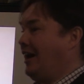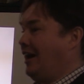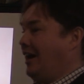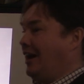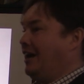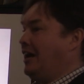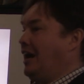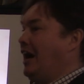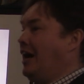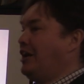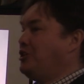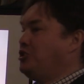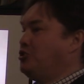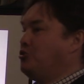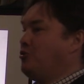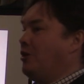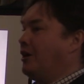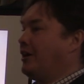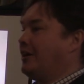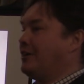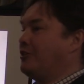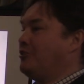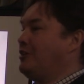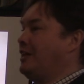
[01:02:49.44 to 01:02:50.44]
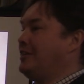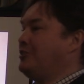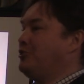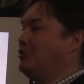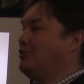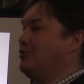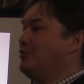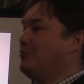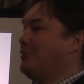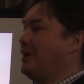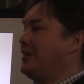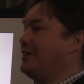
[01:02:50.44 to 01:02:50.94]
Are, are you a
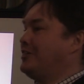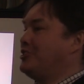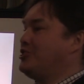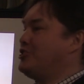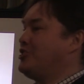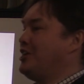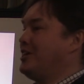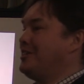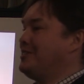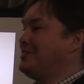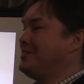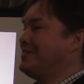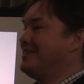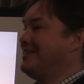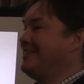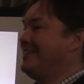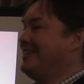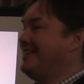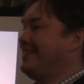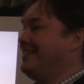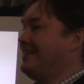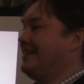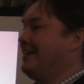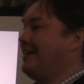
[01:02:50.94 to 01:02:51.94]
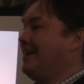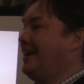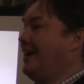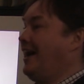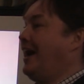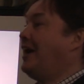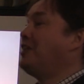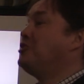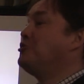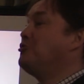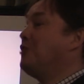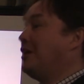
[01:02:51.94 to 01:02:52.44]
regulator by any chance?
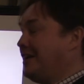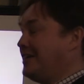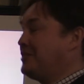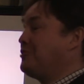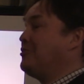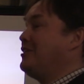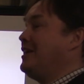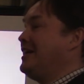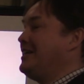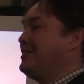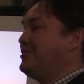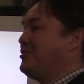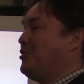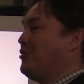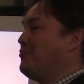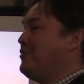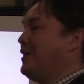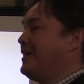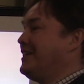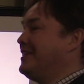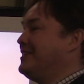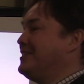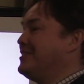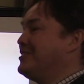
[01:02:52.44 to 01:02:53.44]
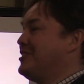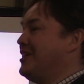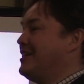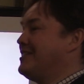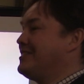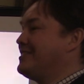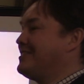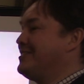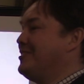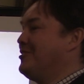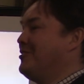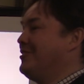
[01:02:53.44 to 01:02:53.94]
Are you a regulator by any no,
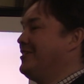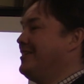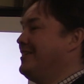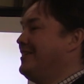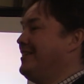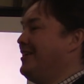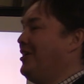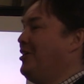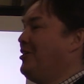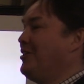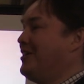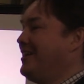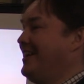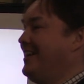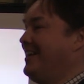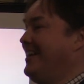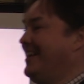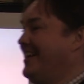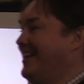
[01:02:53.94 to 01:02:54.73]
chance? No. no. Okay.